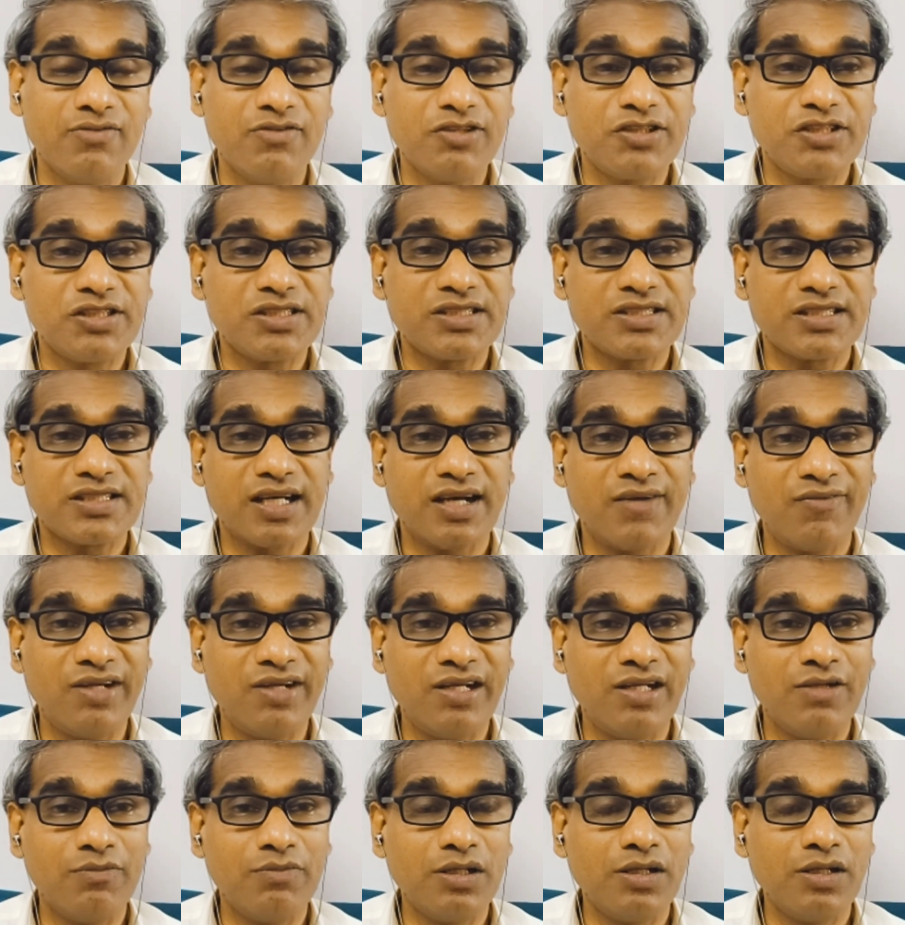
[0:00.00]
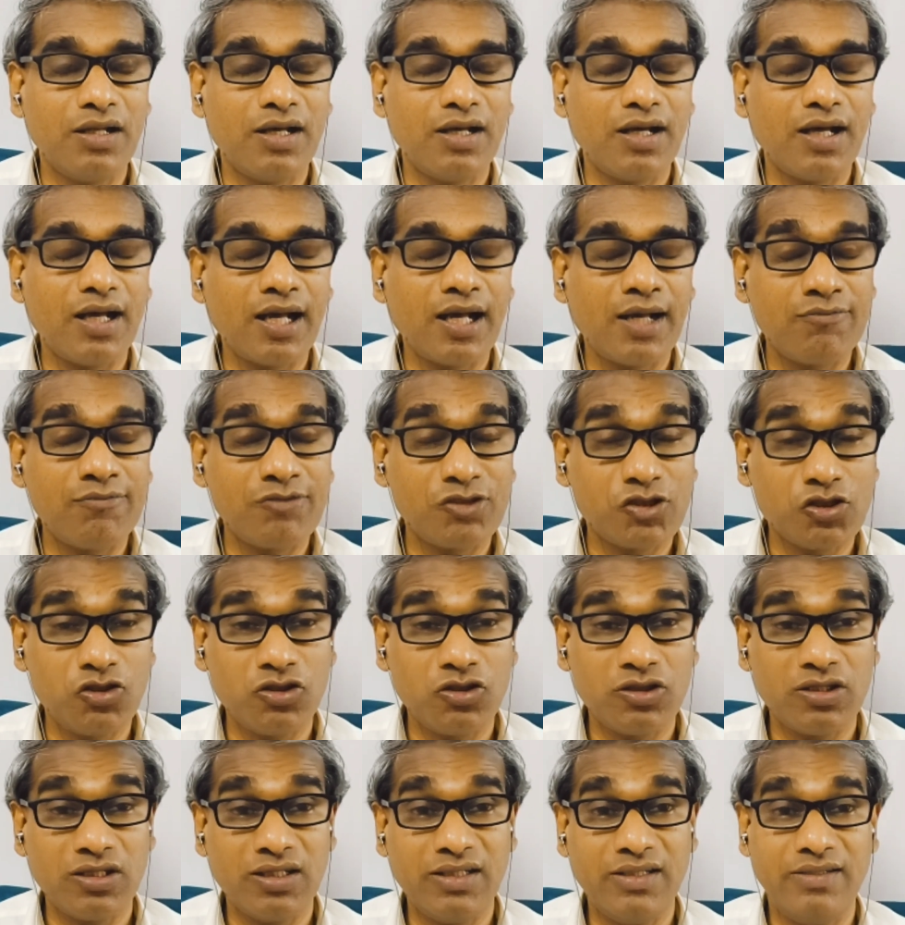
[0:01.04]
which is available
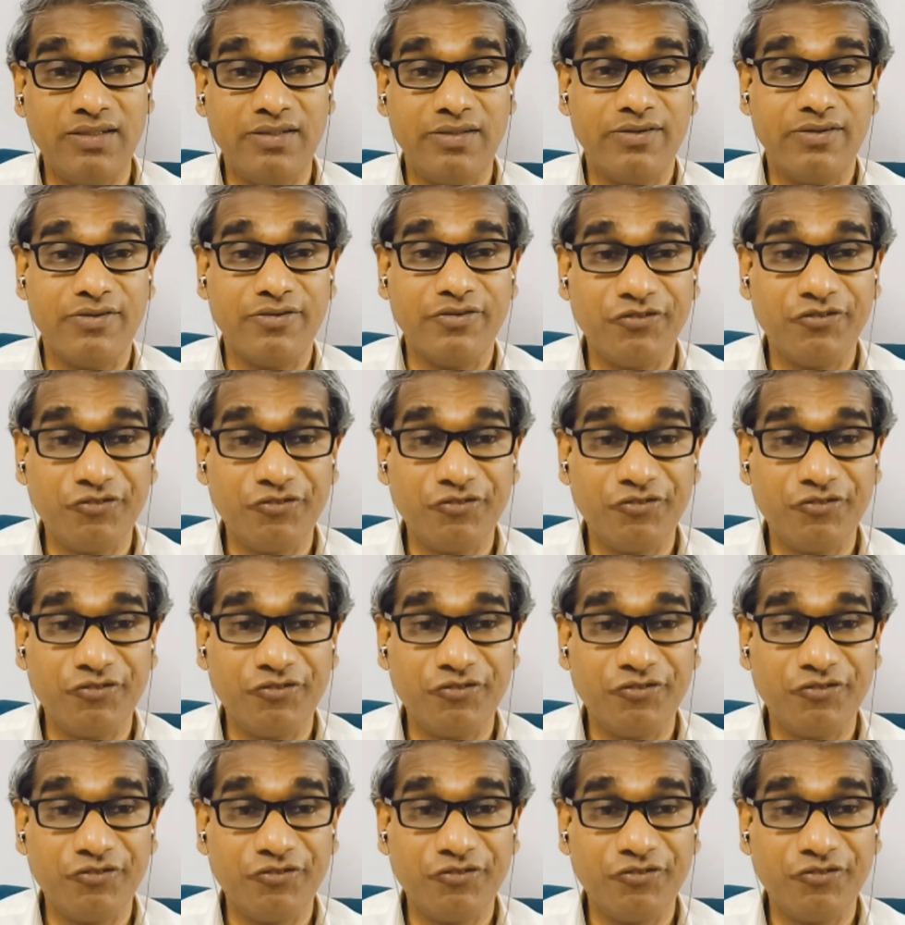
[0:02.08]
absolutely